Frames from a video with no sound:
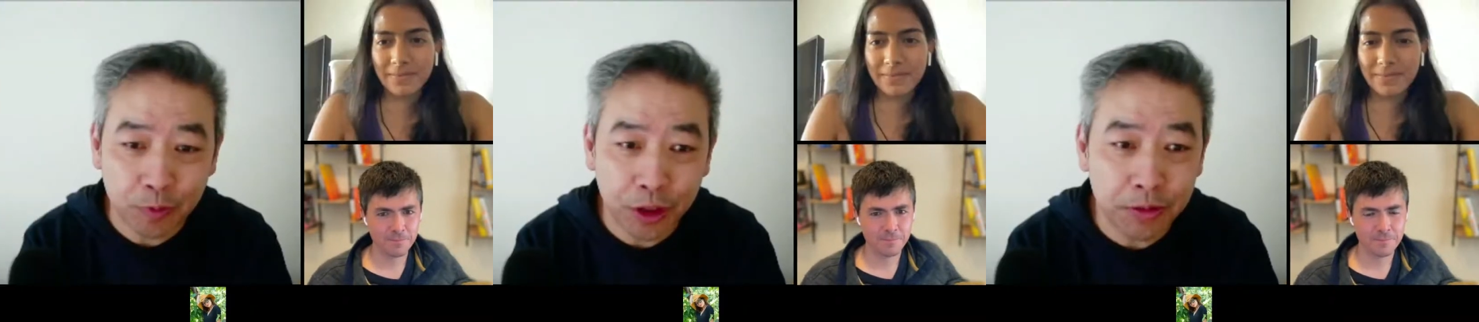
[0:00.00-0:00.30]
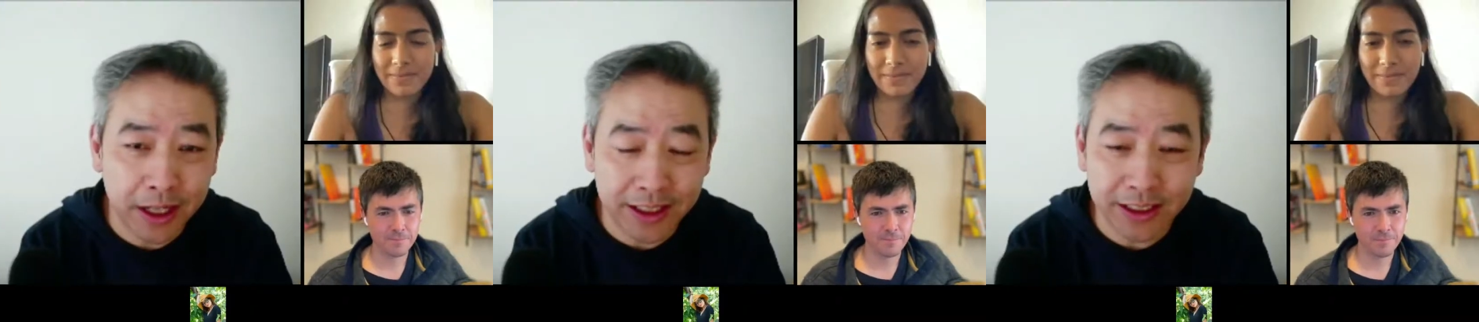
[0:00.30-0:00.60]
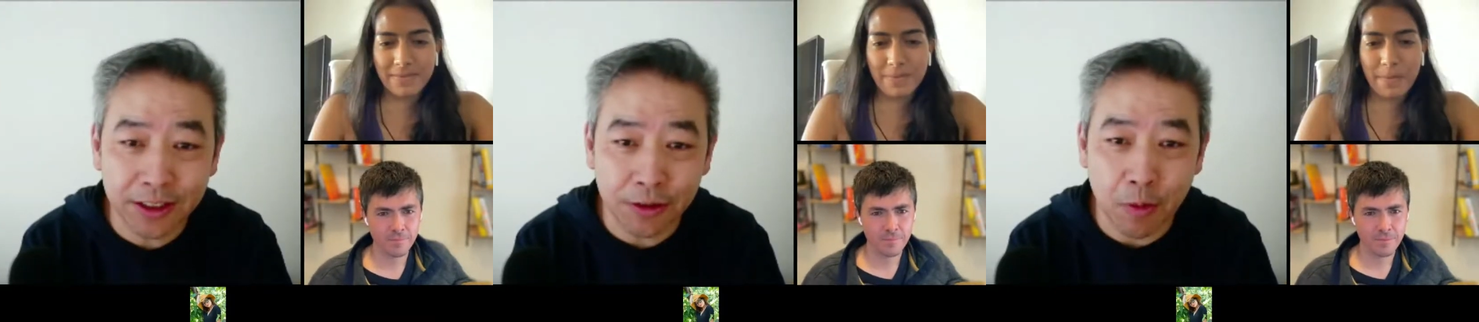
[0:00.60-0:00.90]
Speaker 1: you're trying to
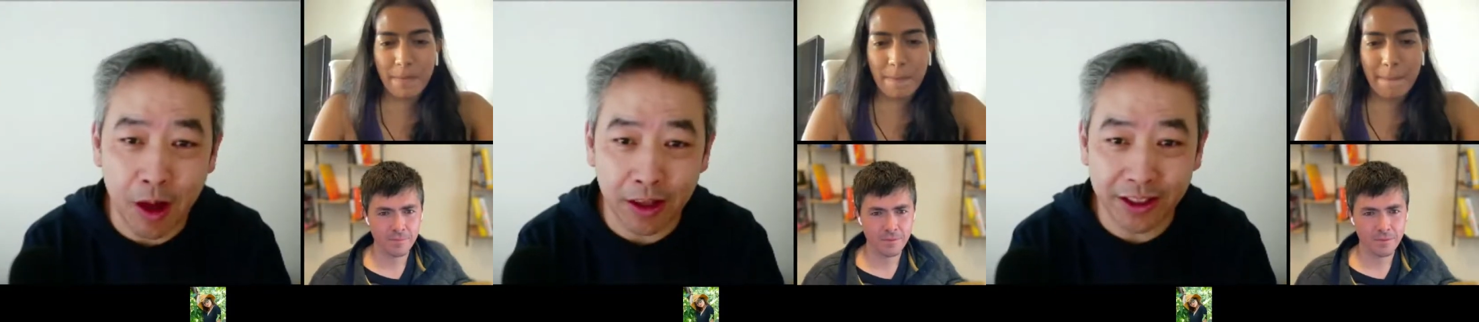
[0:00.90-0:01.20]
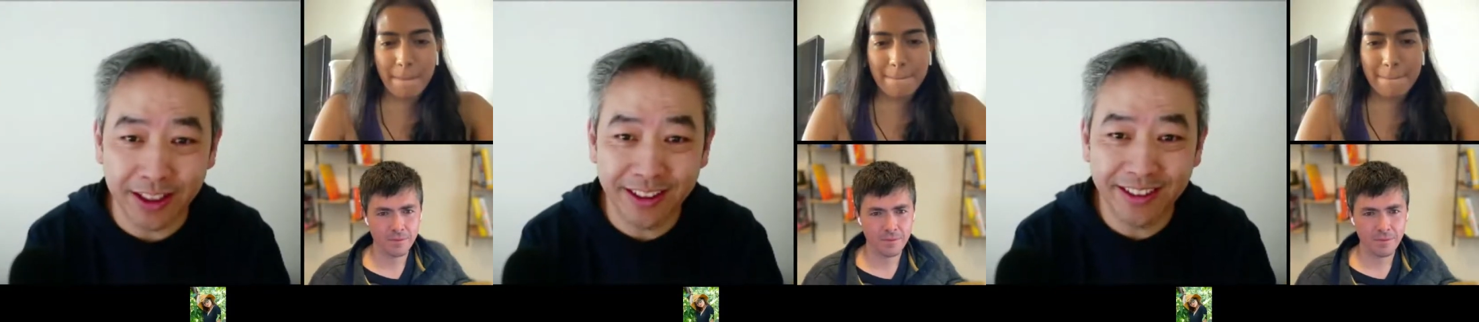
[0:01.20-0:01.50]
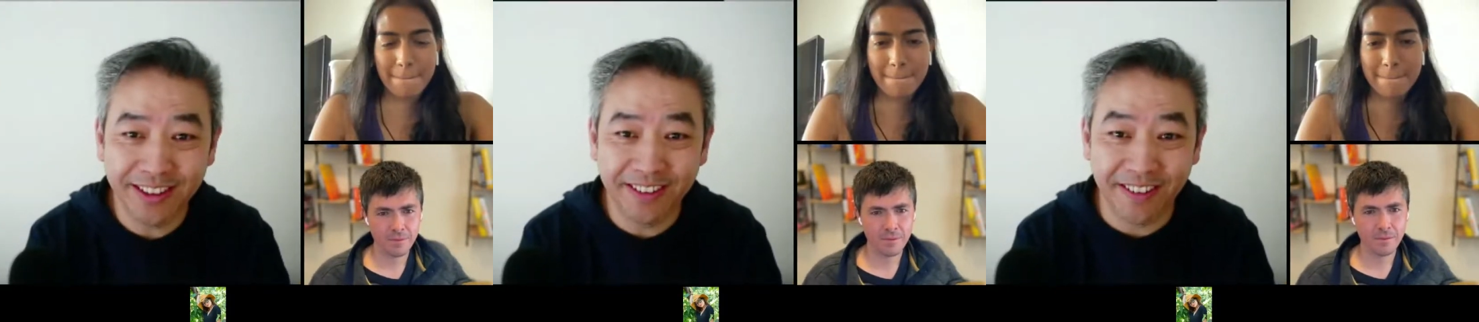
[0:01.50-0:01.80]
signal quality,
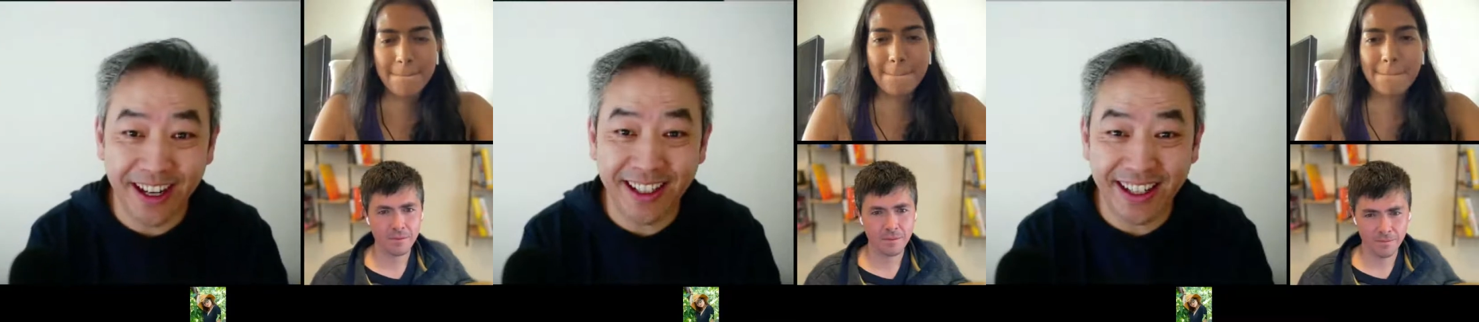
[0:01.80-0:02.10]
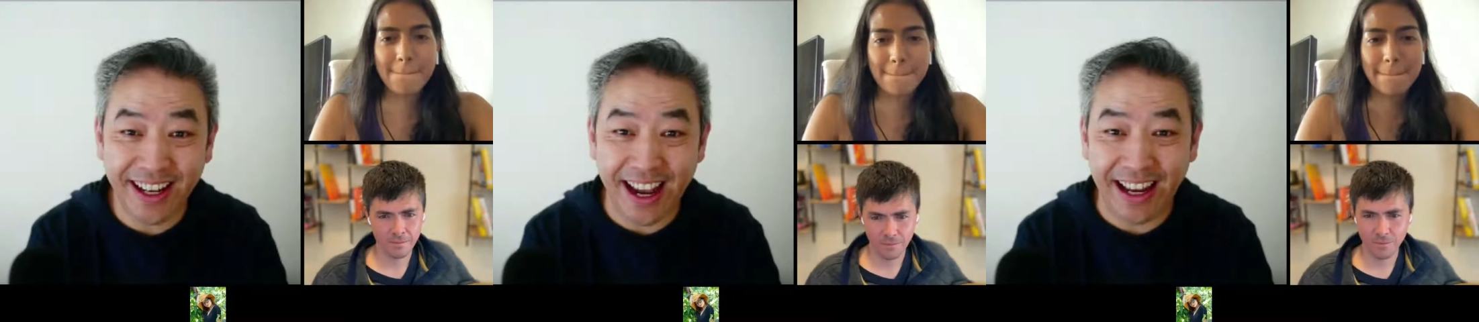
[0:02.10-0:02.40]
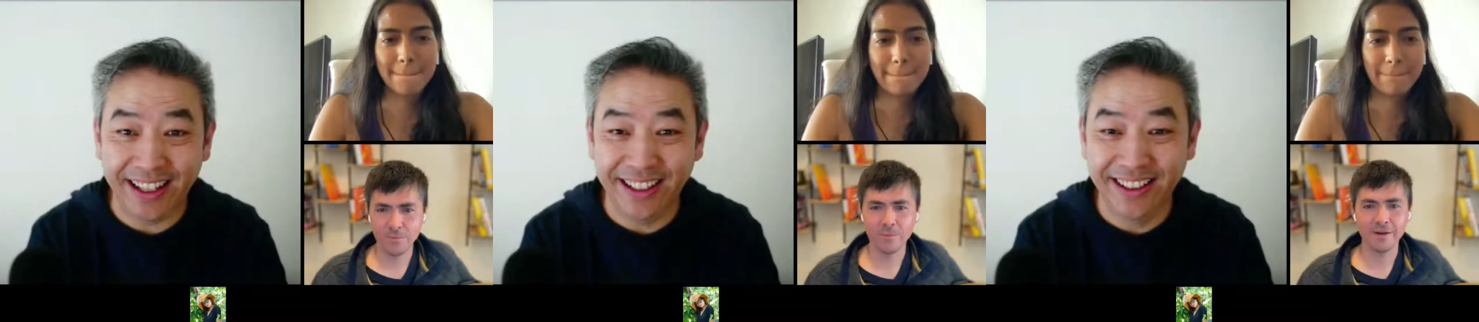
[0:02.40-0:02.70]
right?
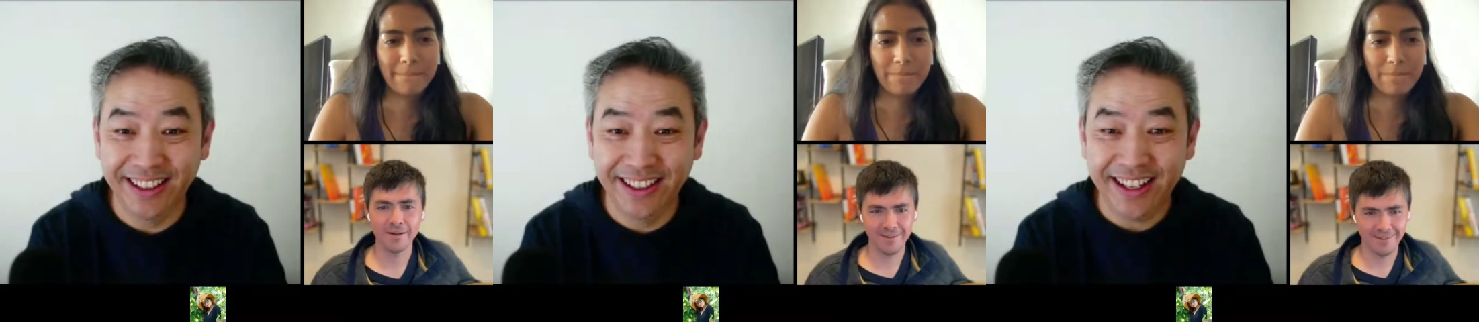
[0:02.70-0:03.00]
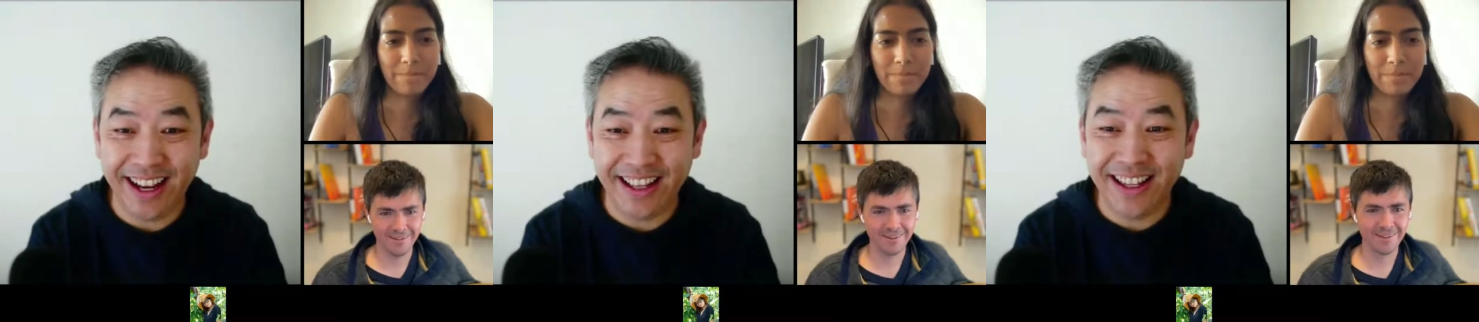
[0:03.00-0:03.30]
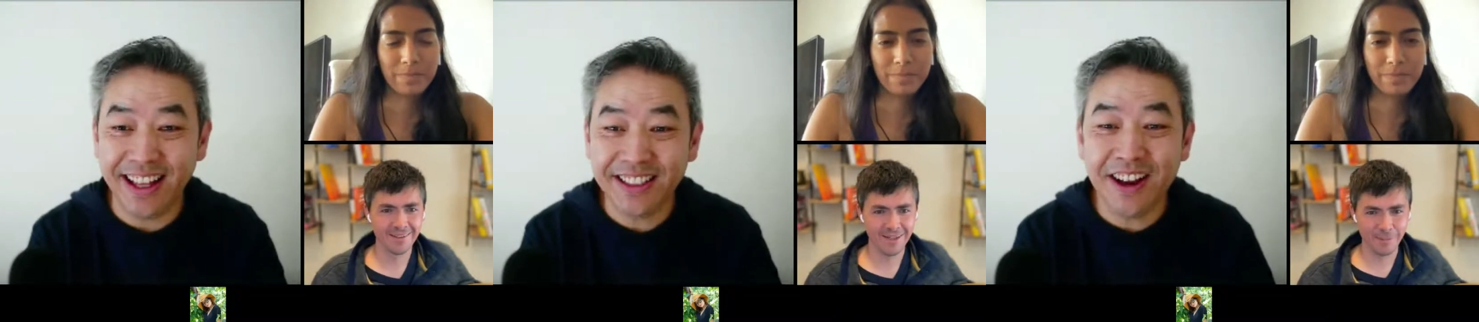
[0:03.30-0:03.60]
And, right. and
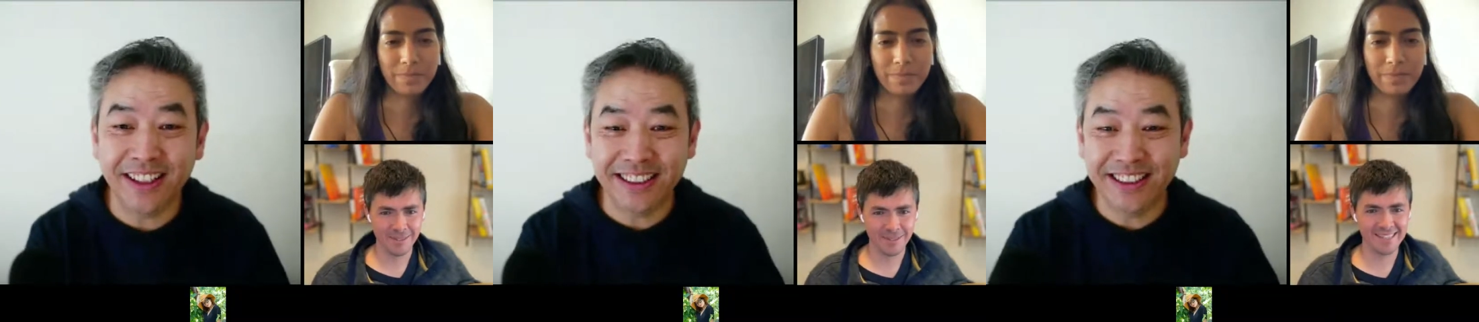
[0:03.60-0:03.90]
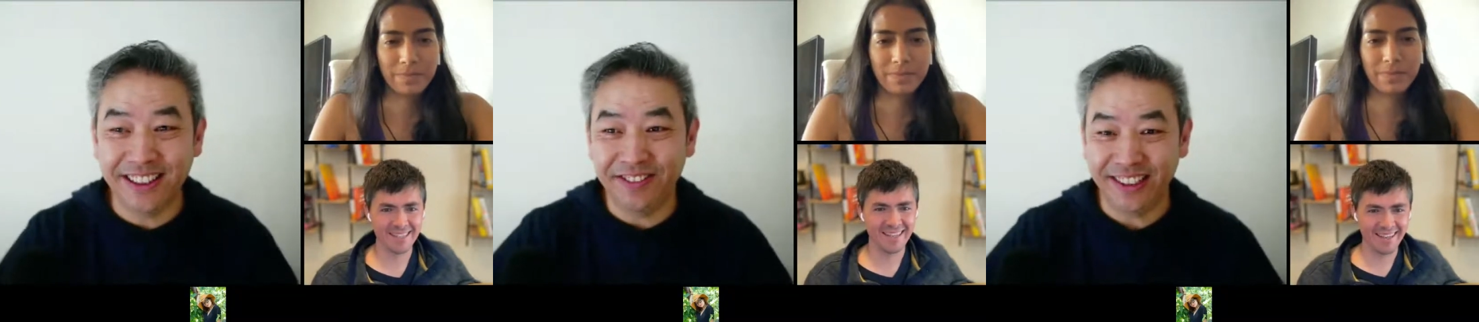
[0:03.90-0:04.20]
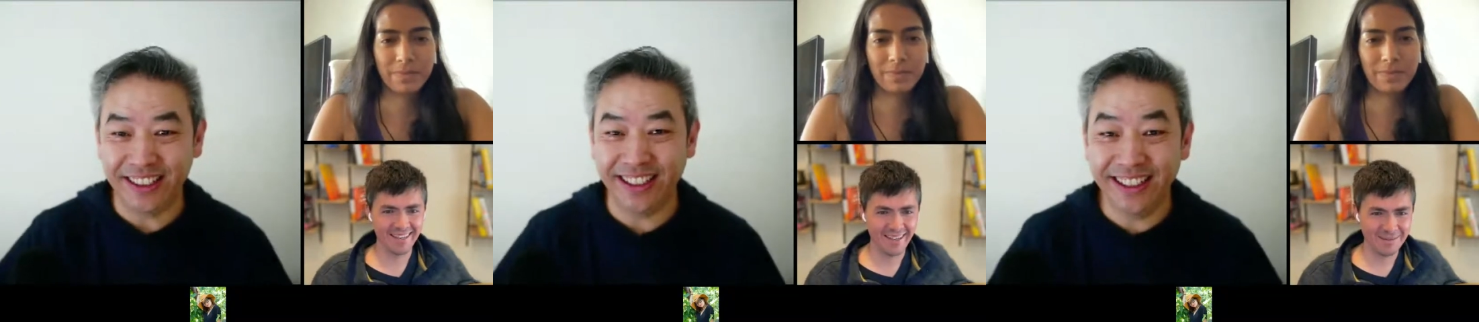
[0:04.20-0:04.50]
that's how much is that
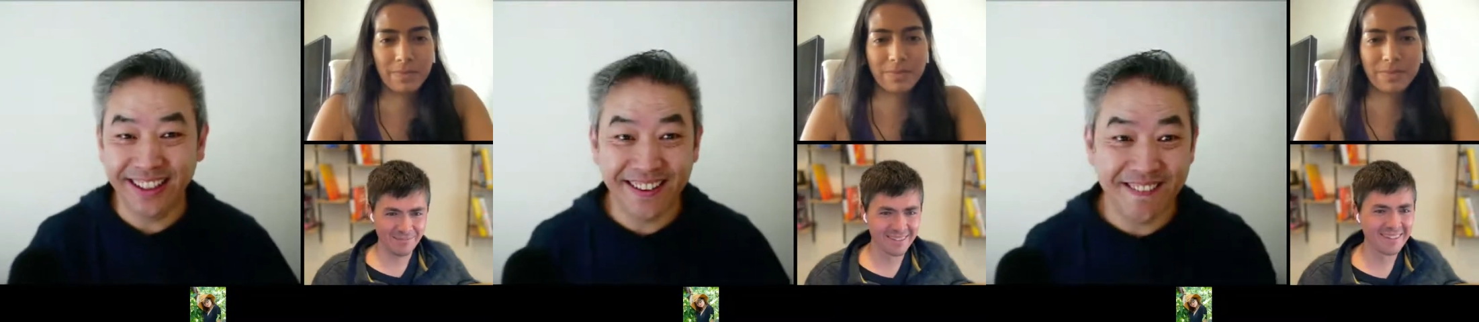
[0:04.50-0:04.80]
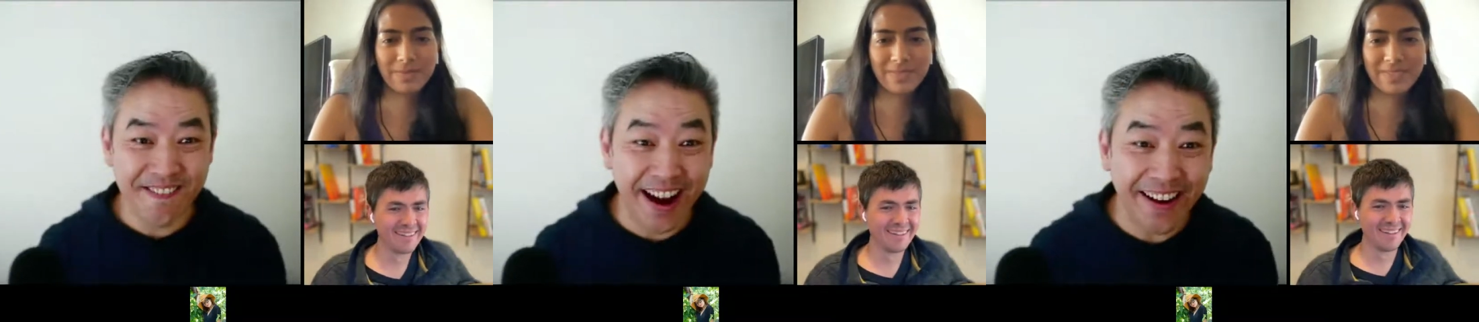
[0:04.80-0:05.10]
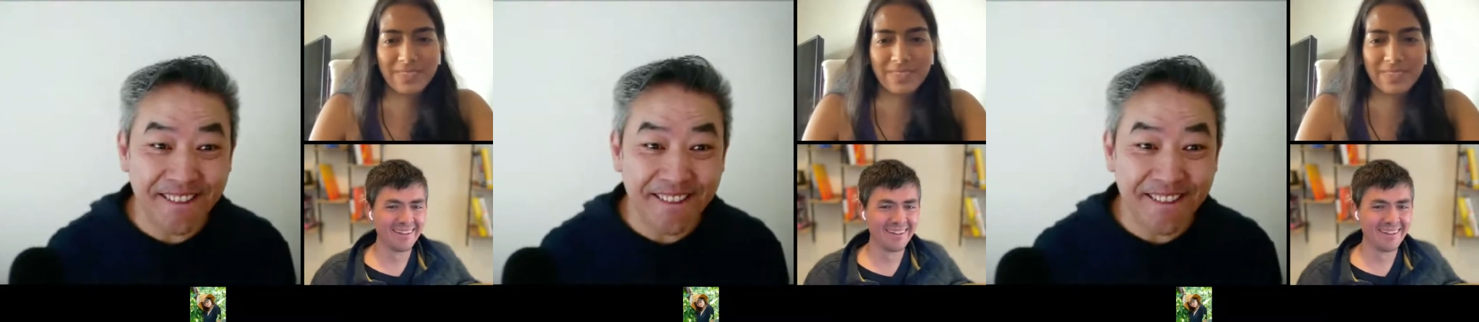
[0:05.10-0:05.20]
getting gamed, right?